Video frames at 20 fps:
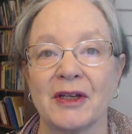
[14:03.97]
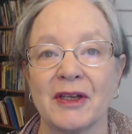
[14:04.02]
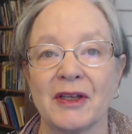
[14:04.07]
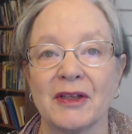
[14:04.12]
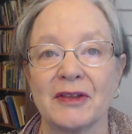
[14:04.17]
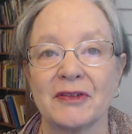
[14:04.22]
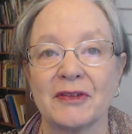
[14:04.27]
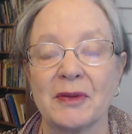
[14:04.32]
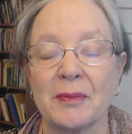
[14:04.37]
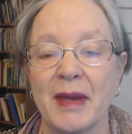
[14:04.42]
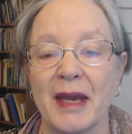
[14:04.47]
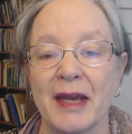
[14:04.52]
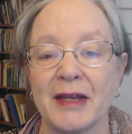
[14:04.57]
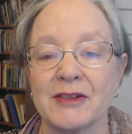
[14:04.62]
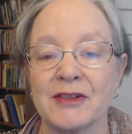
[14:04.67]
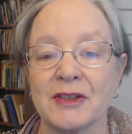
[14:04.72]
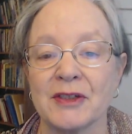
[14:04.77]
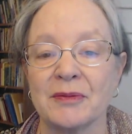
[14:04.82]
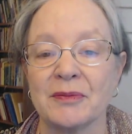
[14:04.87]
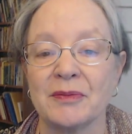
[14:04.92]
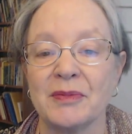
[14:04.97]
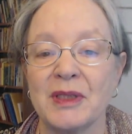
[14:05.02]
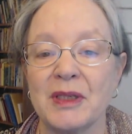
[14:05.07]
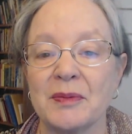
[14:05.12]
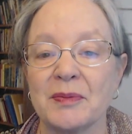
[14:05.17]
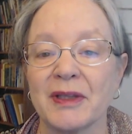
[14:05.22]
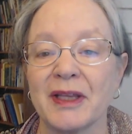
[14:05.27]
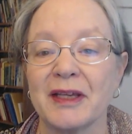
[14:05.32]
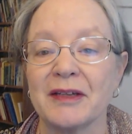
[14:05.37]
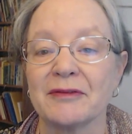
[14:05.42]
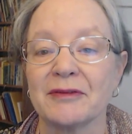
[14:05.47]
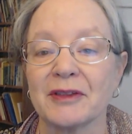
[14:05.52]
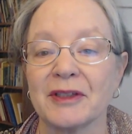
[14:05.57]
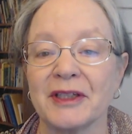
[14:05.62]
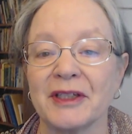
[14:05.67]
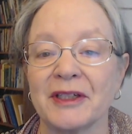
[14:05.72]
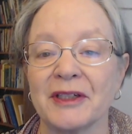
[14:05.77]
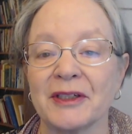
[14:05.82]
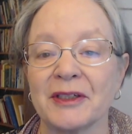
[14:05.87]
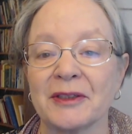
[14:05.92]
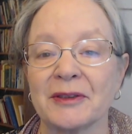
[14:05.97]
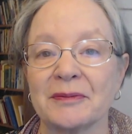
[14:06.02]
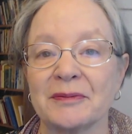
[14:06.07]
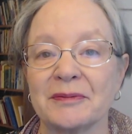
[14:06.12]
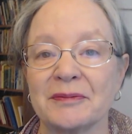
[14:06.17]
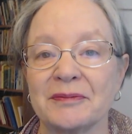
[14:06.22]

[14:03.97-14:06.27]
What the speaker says: Just imagine, be playful here.